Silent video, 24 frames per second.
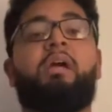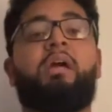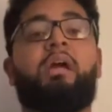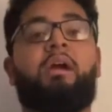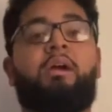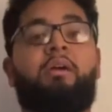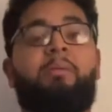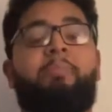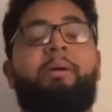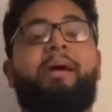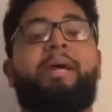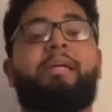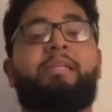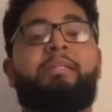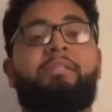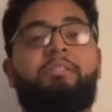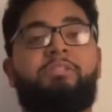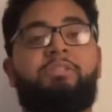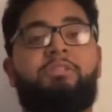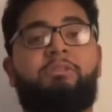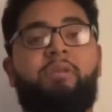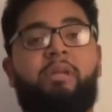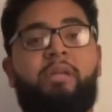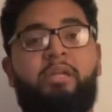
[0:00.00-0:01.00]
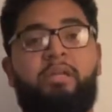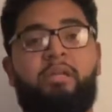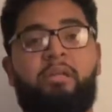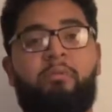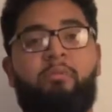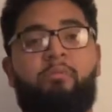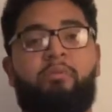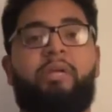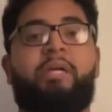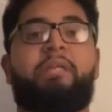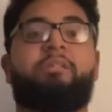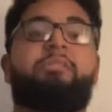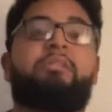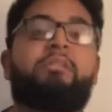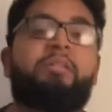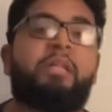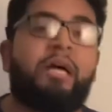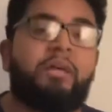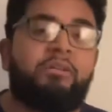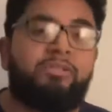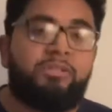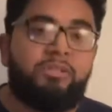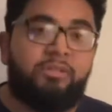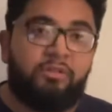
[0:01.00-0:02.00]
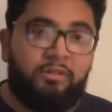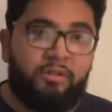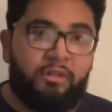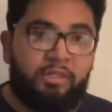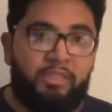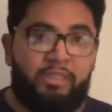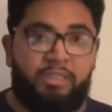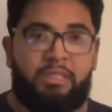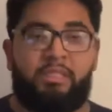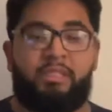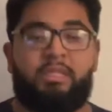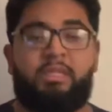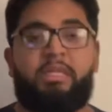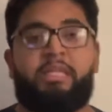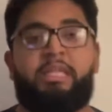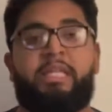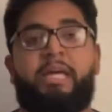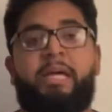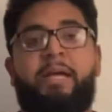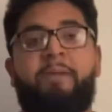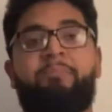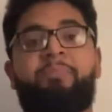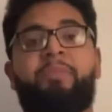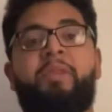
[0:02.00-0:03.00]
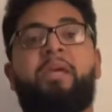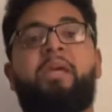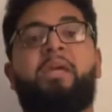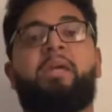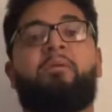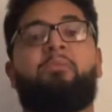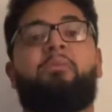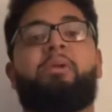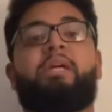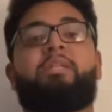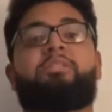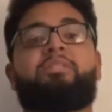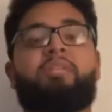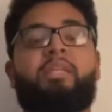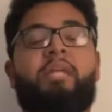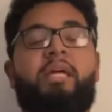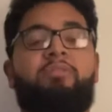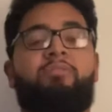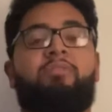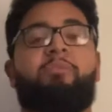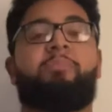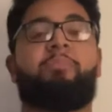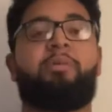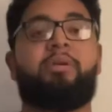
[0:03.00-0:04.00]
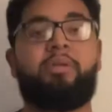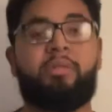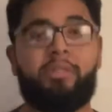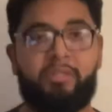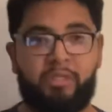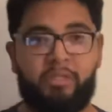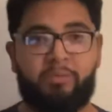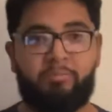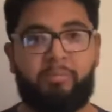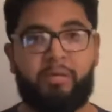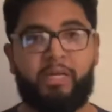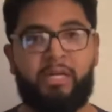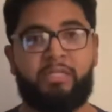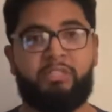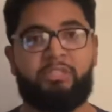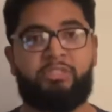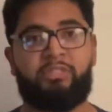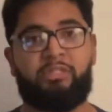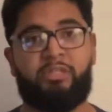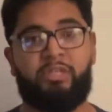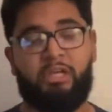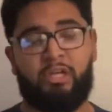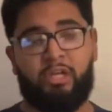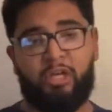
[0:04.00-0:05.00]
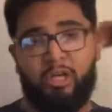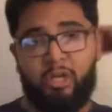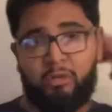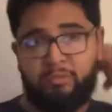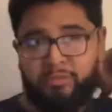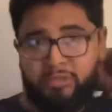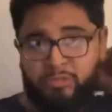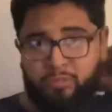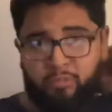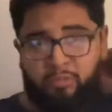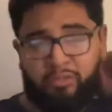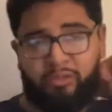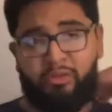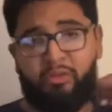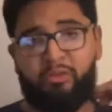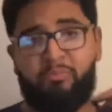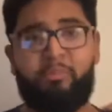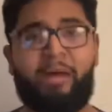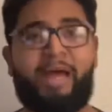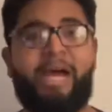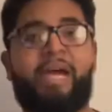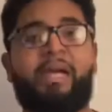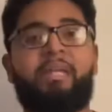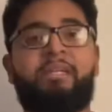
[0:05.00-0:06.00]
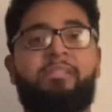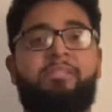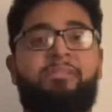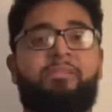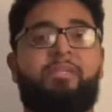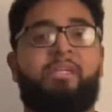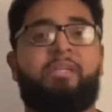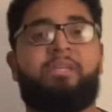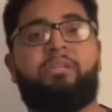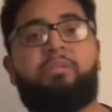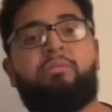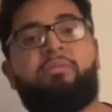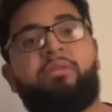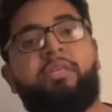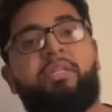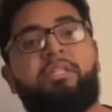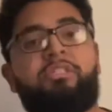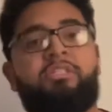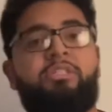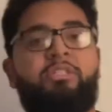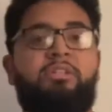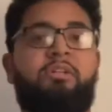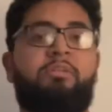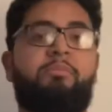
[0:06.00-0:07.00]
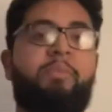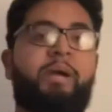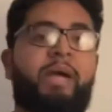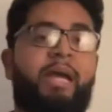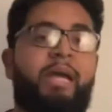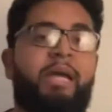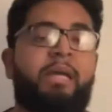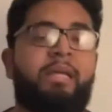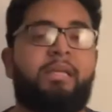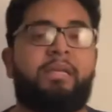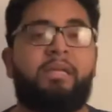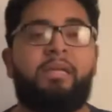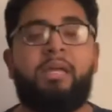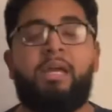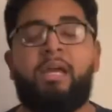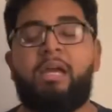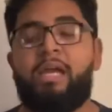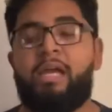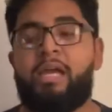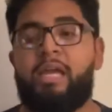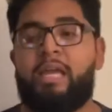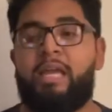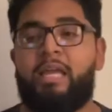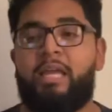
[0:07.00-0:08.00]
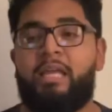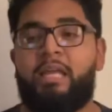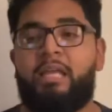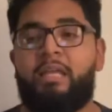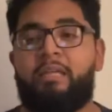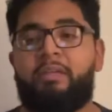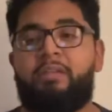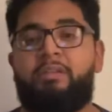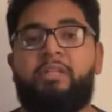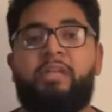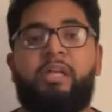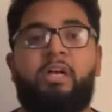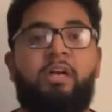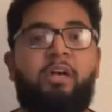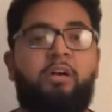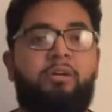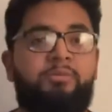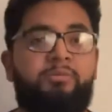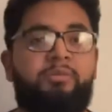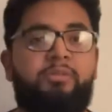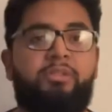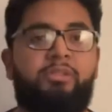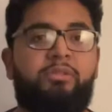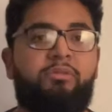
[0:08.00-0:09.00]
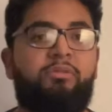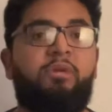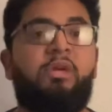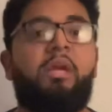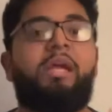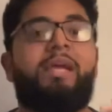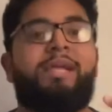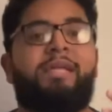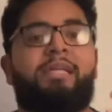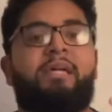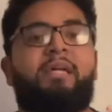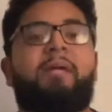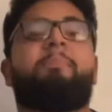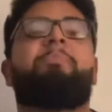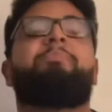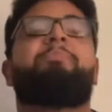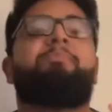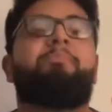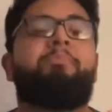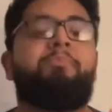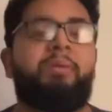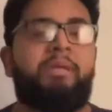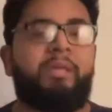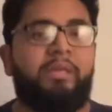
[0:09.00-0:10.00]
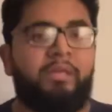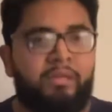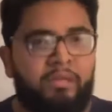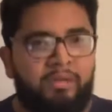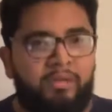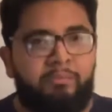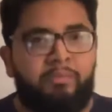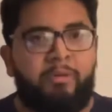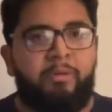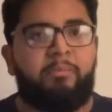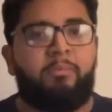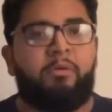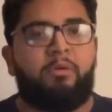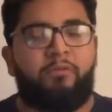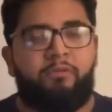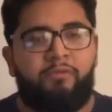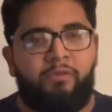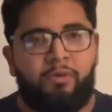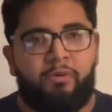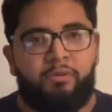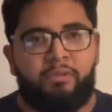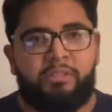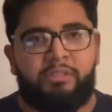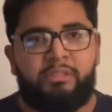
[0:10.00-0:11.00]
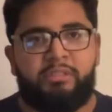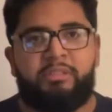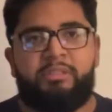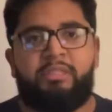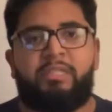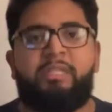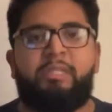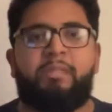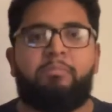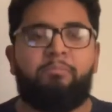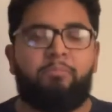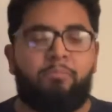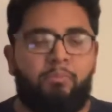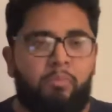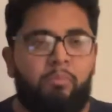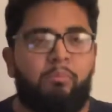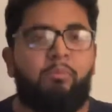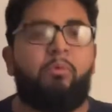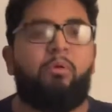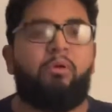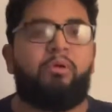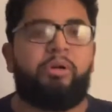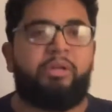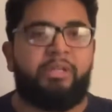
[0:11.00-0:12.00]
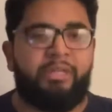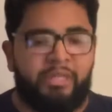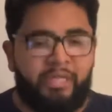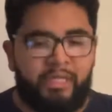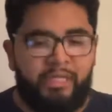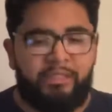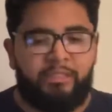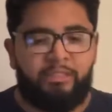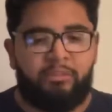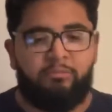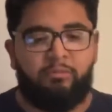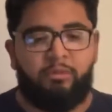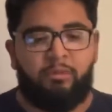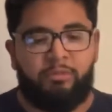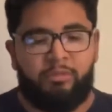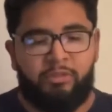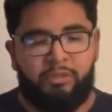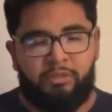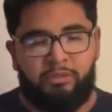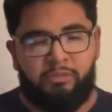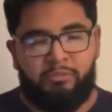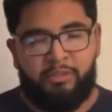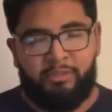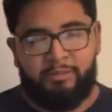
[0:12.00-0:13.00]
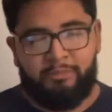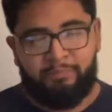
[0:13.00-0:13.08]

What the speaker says: Our back is straight and we're not slouching or anything like that. We actually have a pretty good posture. It helps with your back so that you don't injure your back, and it helps you be a little bit more focused and more engaged in what we're doing.